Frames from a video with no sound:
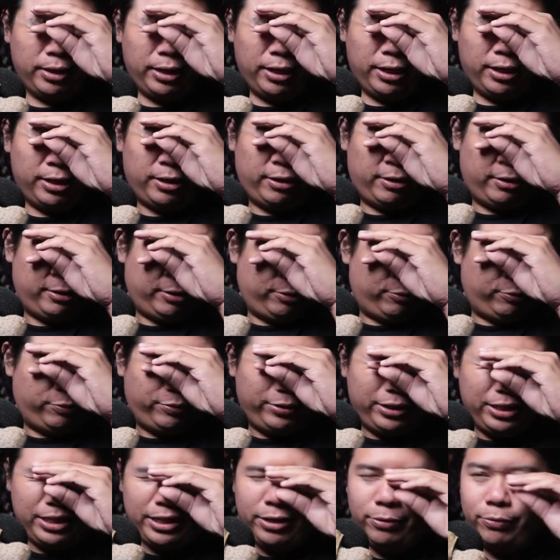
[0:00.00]
a
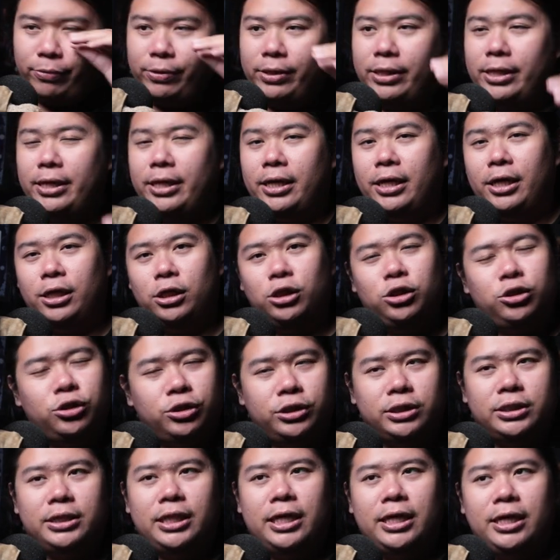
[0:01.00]
really
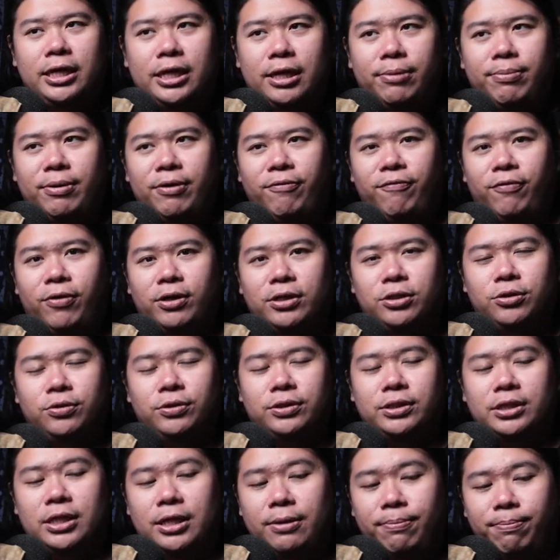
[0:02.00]
interesting gimmick for us
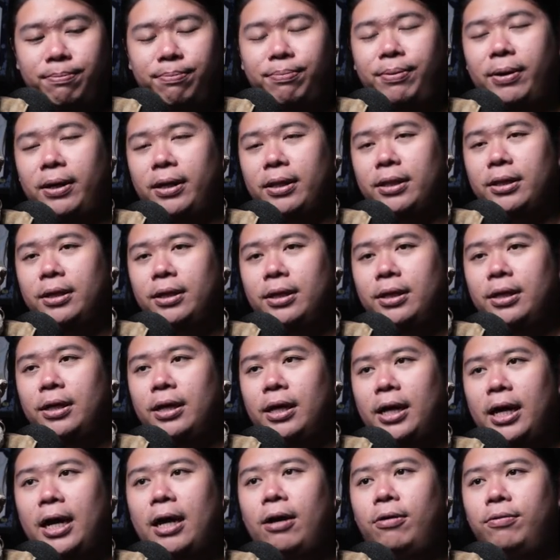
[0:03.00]
to see. But
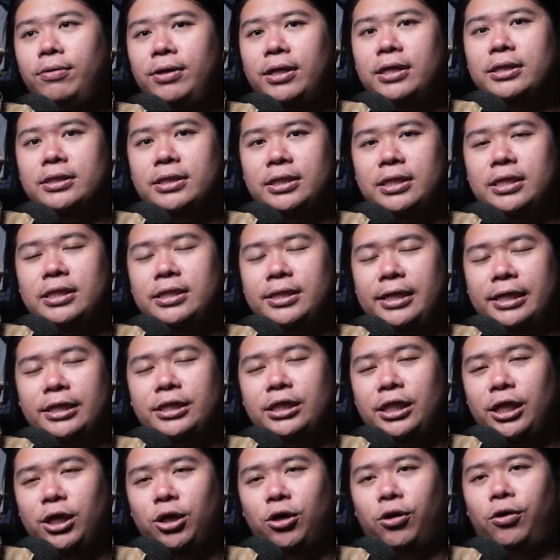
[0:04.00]
how does this
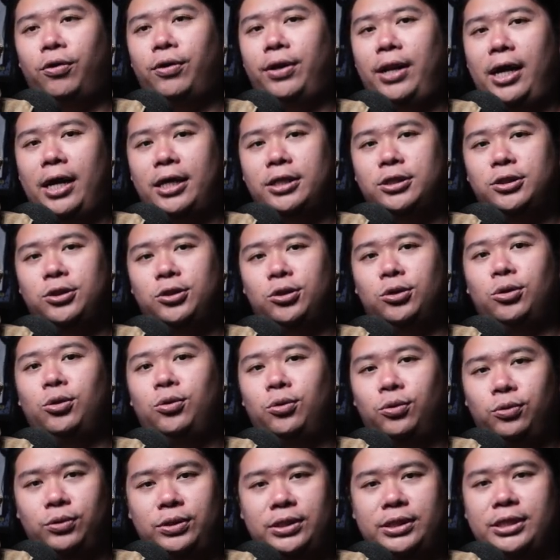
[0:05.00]
actually connect
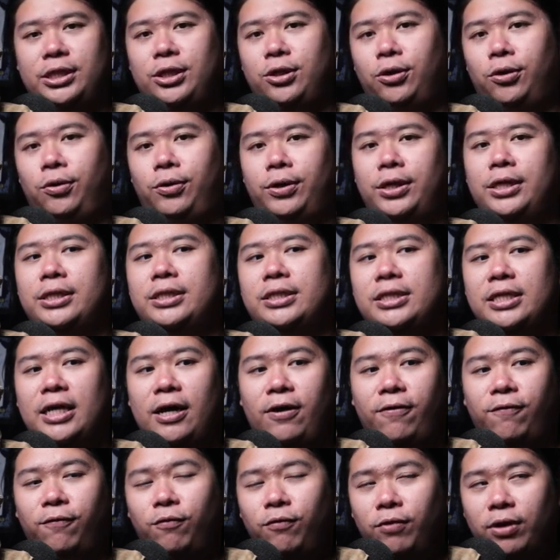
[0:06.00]
to ZO
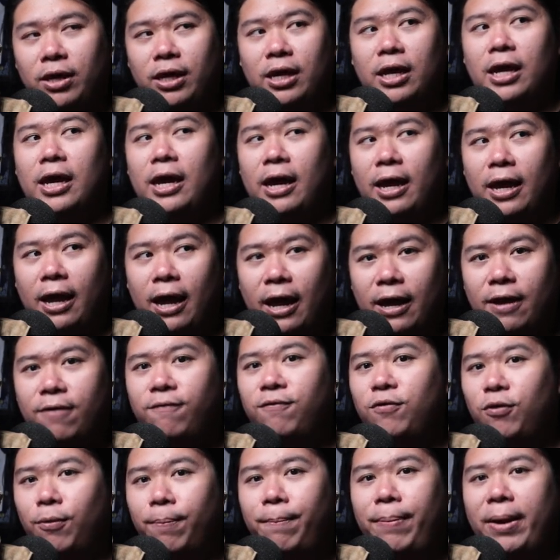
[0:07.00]
itself?
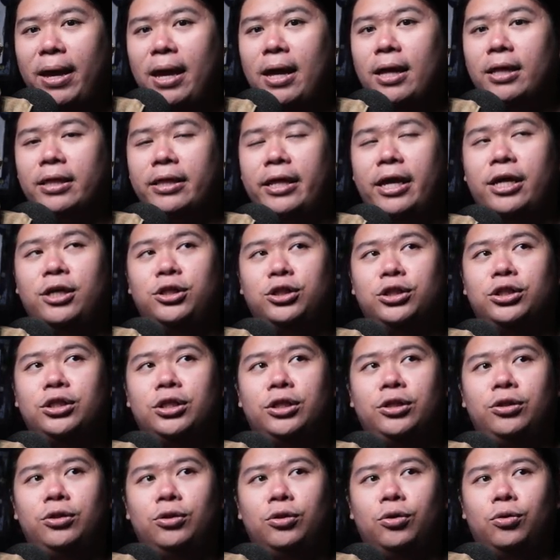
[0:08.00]
If you pay
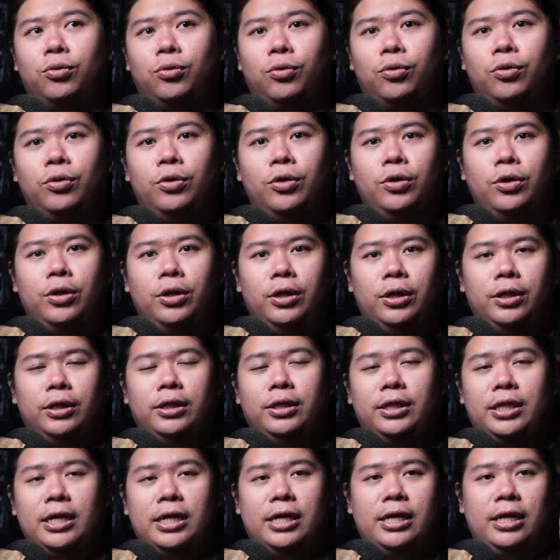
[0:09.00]
attention to
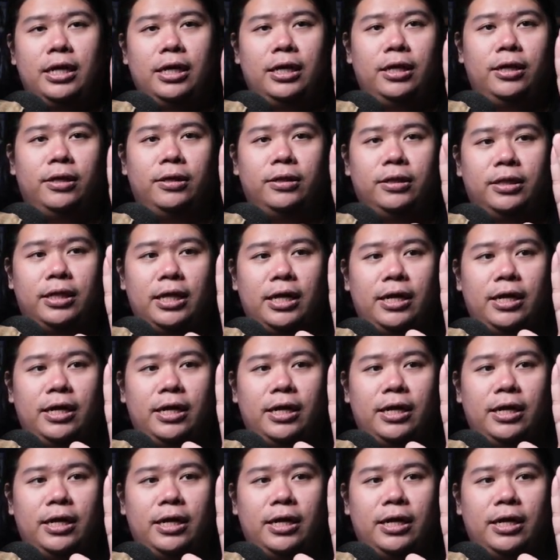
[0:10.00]
the